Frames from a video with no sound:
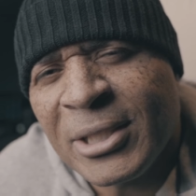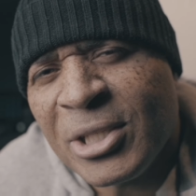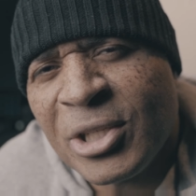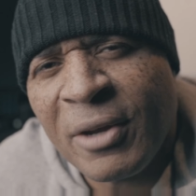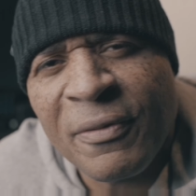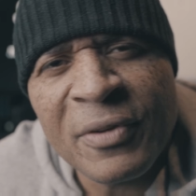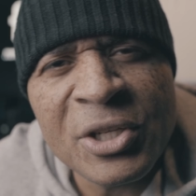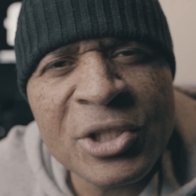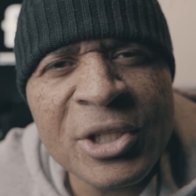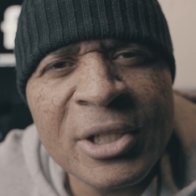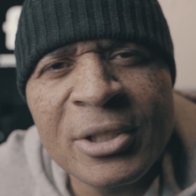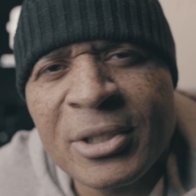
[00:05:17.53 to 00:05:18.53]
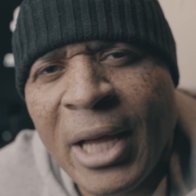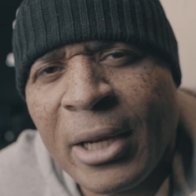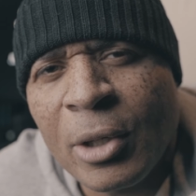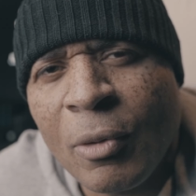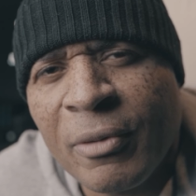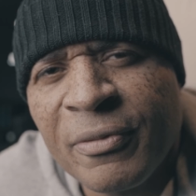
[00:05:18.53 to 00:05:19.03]
DJ Feech
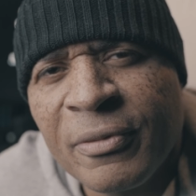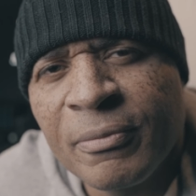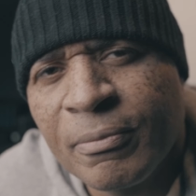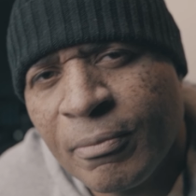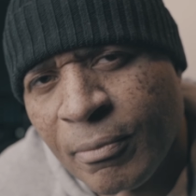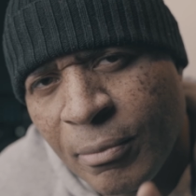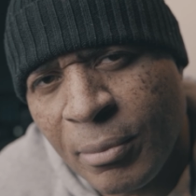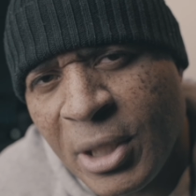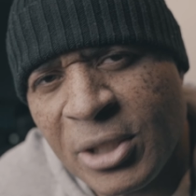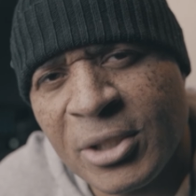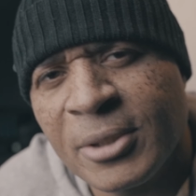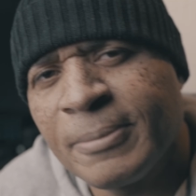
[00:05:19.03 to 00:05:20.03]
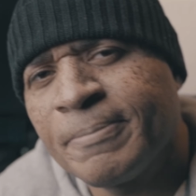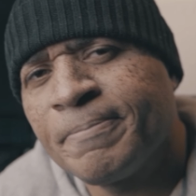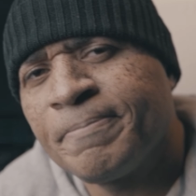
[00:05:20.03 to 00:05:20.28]
signing off. Peace.